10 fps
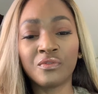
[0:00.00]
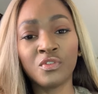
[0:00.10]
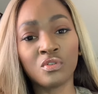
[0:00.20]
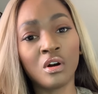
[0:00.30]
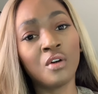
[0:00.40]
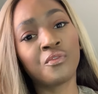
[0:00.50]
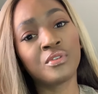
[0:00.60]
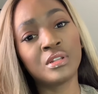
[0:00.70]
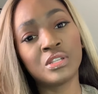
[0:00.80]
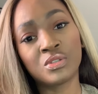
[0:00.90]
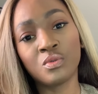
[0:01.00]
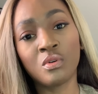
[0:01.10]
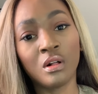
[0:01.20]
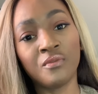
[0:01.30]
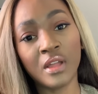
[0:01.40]
If you're offering this
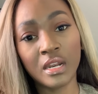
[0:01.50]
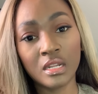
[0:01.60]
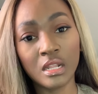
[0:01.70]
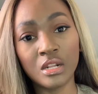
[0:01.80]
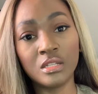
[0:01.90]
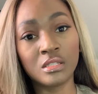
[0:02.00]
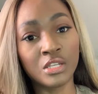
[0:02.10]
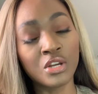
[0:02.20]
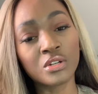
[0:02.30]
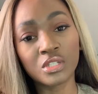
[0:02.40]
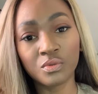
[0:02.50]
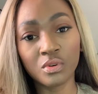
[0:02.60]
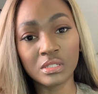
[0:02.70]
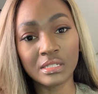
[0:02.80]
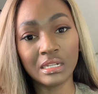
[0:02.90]
so-called vanity and it's geared
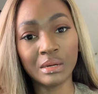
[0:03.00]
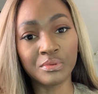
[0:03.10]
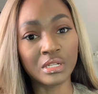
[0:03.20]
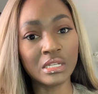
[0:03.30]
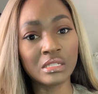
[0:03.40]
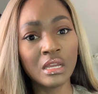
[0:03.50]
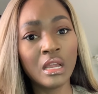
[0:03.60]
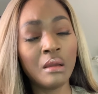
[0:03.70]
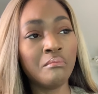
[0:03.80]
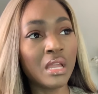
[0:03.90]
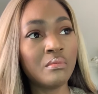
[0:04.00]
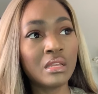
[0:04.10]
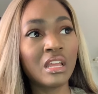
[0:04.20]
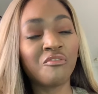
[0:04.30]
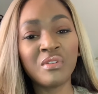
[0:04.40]
towards celebrities,
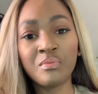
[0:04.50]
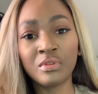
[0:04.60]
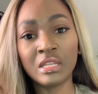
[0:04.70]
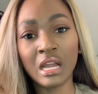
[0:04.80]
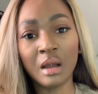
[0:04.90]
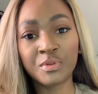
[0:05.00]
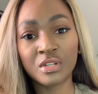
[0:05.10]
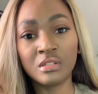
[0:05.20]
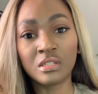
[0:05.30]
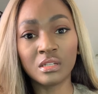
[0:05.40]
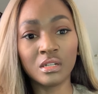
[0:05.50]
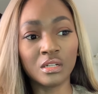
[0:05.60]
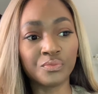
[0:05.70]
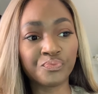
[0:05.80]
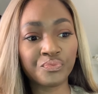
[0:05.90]
maybe give people the option
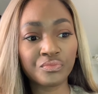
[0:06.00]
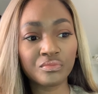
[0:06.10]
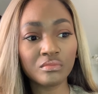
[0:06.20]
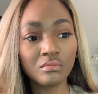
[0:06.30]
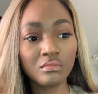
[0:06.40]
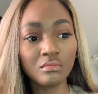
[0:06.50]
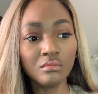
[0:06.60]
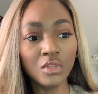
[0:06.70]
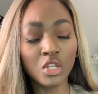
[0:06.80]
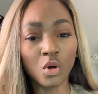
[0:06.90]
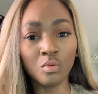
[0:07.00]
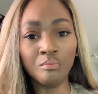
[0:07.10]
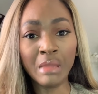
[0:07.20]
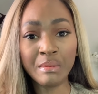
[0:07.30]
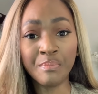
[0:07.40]
to, you know,
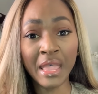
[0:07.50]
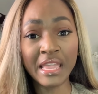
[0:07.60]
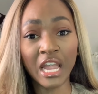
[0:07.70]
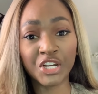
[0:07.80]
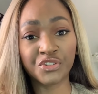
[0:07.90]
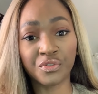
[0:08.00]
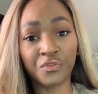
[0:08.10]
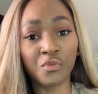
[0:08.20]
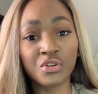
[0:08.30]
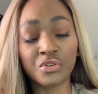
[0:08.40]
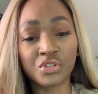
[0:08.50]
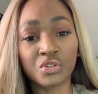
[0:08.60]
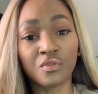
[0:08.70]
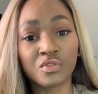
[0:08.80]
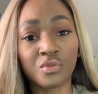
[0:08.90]
maybe pay extra for your
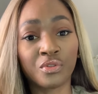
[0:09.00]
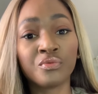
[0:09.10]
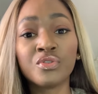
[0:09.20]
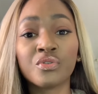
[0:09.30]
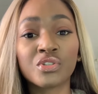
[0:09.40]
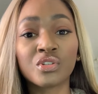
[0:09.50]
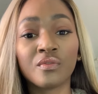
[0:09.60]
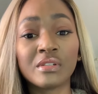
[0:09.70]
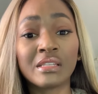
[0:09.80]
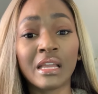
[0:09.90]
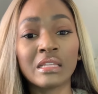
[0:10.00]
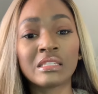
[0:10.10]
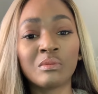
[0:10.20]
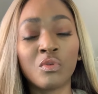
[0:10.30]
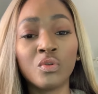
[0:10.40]
service or through your service to get
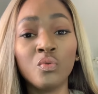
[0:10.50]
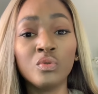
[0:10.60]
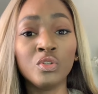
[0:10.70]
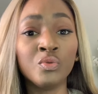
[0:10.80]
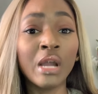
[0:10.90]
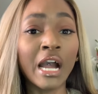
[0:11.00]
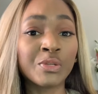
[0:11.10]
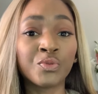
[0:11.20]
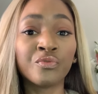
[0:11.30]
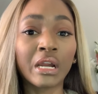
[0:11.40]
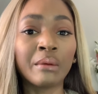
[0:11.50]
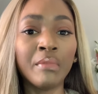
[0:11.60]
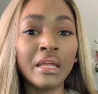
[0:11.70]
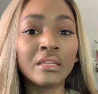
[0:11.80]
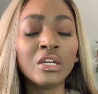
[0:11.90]
someone who you guys would
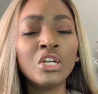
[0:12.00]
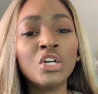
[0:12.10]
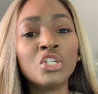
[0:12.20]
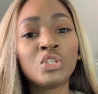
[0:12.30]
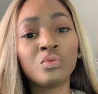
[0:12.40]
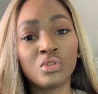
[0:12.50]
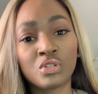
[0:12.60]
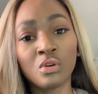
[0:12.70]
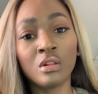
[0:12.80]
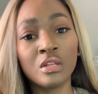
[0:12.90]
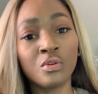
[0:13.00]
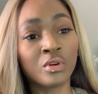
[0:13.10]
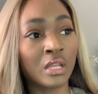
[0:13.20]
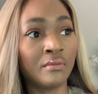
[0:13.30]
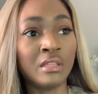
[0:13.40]
recommend to install it,
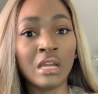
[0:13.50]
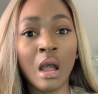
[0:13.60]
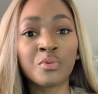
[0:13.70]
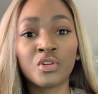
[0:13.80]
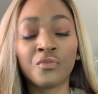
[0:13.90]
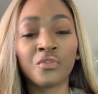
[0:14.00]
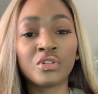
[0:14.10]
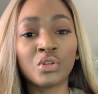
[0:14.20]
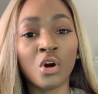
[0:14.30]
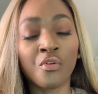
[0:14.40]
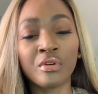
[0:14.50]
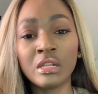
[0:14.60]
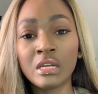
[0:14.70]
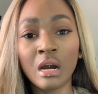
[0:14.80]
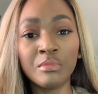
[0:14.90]
or give the option for it to
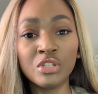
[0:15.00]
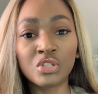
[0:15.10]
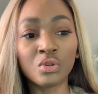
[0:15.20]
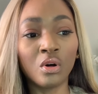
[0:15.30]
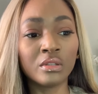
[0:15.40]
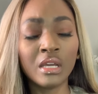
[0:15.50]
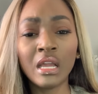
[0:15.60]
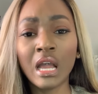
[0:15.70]
already come installed.